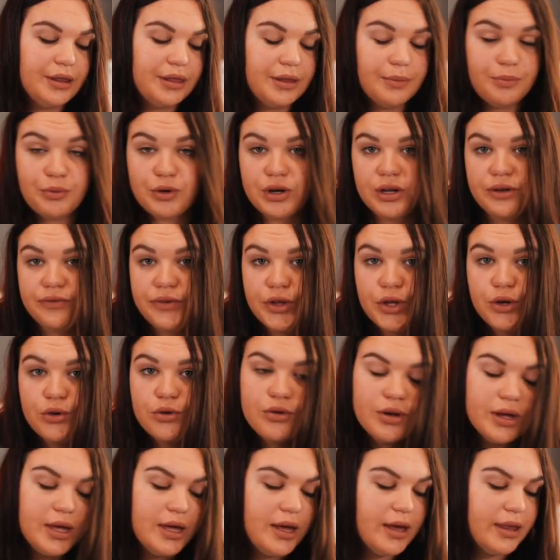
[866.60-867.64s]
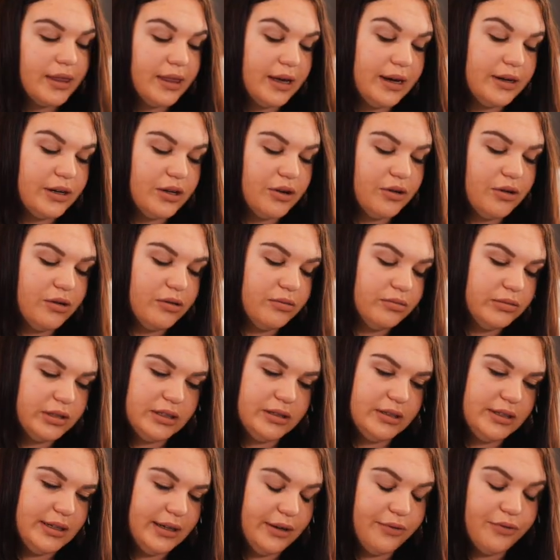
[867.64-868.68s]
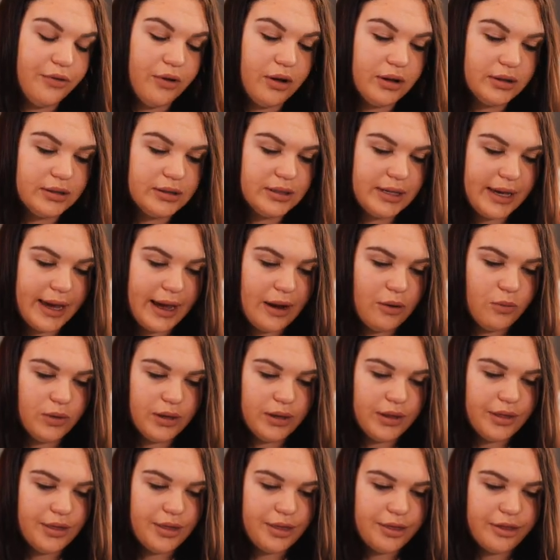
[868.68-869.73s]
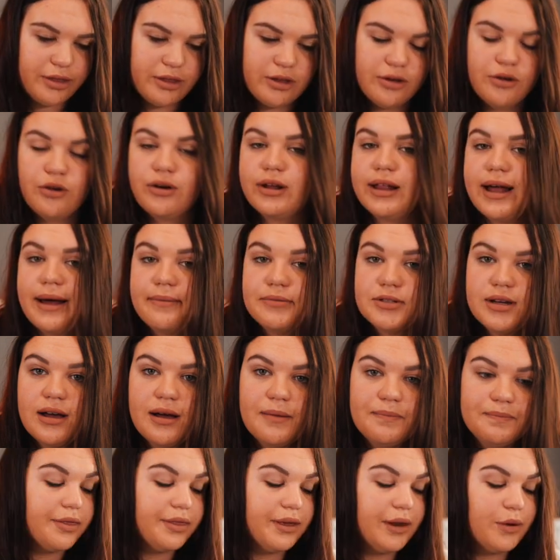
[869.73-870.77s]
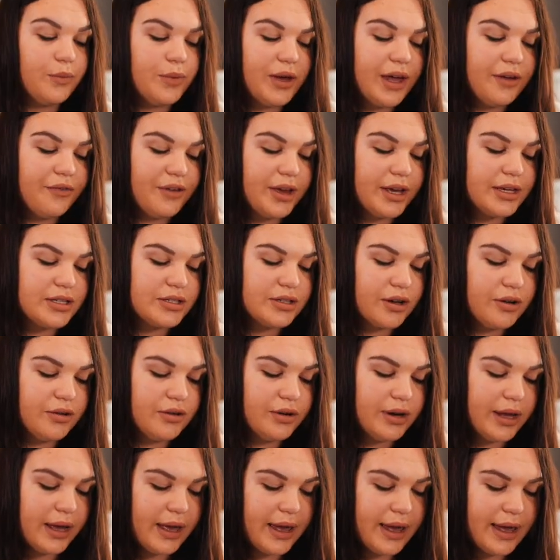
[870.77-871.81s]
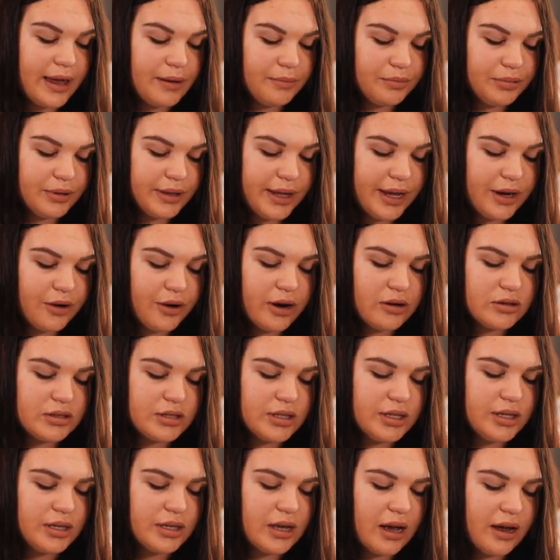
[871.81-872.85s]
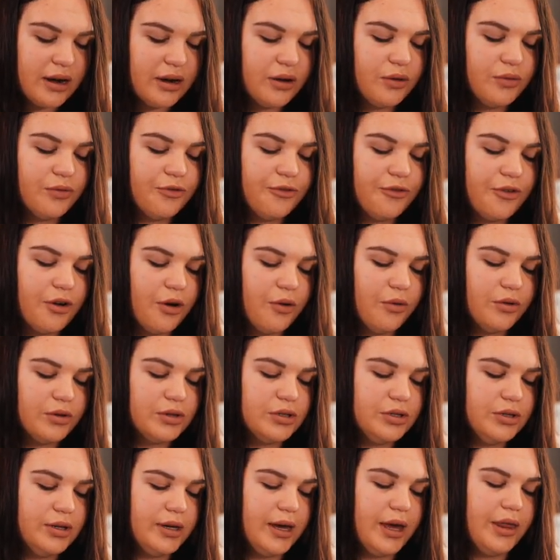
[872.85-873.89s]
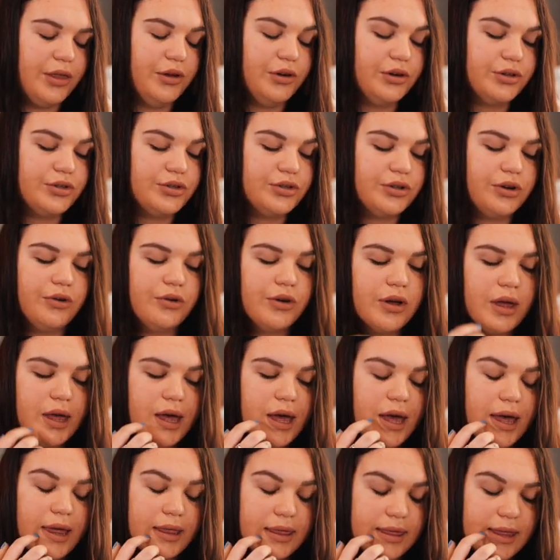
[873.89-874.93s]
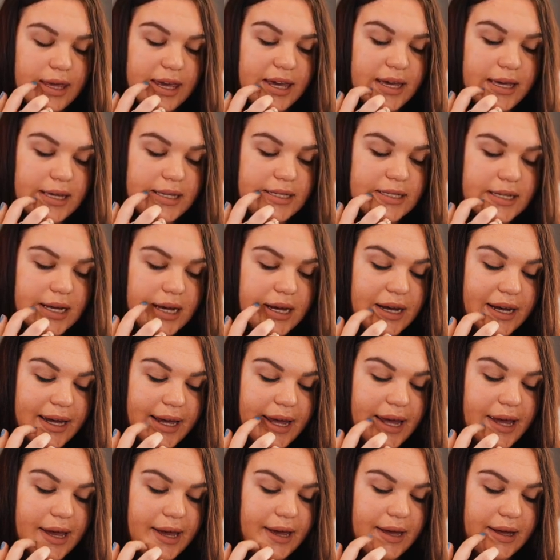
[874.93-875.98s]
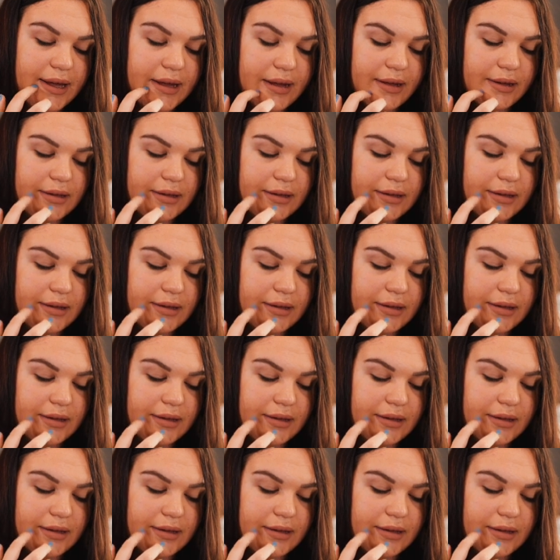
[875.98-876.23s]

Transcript: the preview that you default get with your laptop. Then we have Xcode and Playgrounds, they kind of go together. So these, I